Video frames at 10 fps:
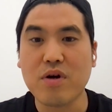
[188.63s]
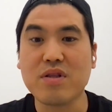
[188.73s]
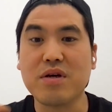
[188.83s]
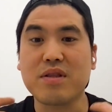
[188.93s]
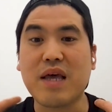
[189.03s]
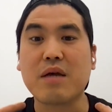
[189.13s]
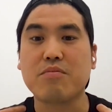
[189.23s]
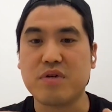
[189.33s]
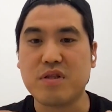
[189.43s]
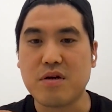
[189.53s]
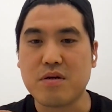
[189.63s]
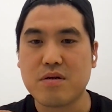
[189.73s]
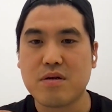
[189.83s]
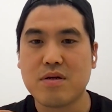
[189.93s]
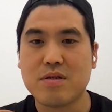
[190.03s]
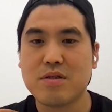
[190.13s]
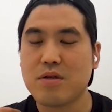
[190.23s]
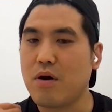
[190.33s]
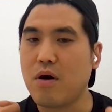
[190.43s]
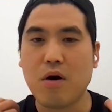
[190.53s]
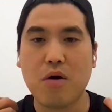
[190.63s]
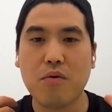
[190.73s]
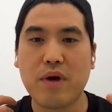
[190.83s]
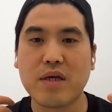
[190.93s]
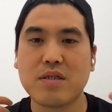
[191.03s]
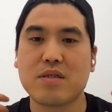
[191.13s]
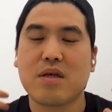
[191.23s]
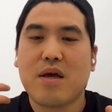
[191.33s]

the neck breather so always